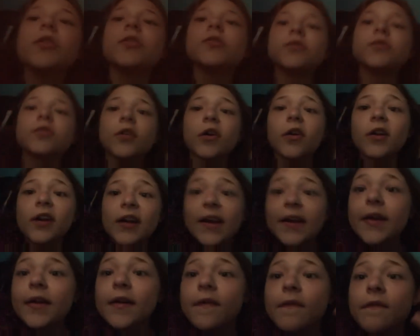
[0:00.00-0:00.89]
Sorry I
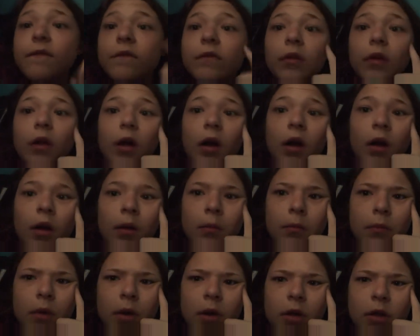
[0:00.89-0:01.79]
didn't vlog
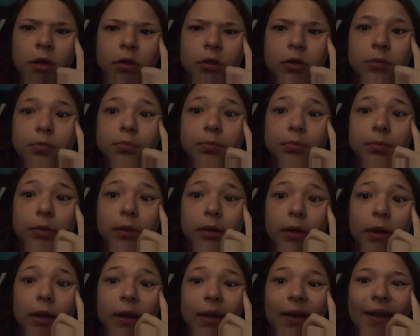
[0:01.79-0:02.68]
much, but
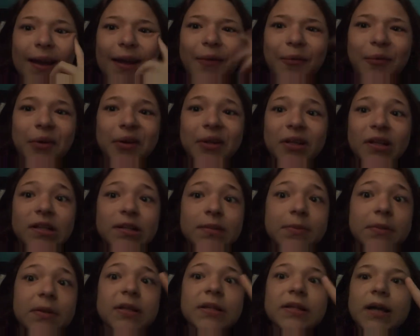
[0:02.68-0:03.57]
like I wanted to
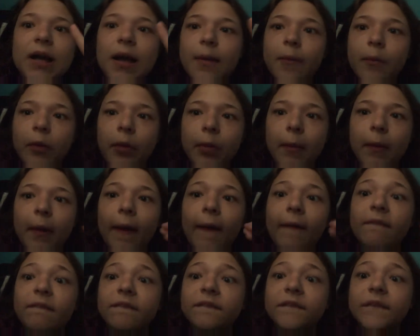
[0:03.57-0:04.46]
spend time with my
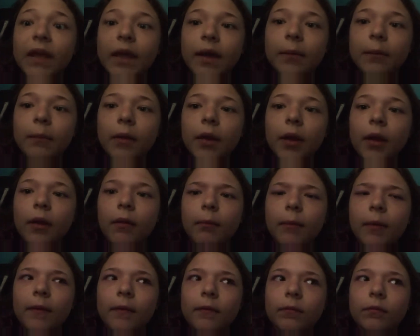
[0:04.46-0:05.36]
family and
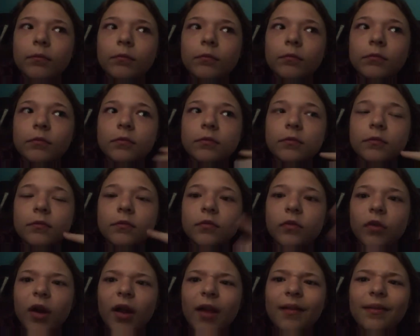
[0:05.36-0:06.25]
my
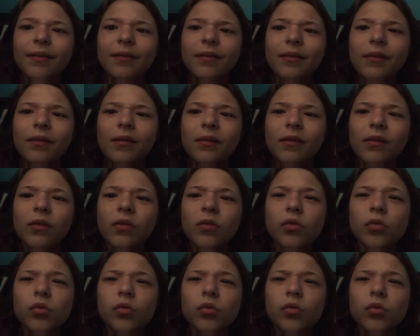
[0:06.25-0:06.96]
friends.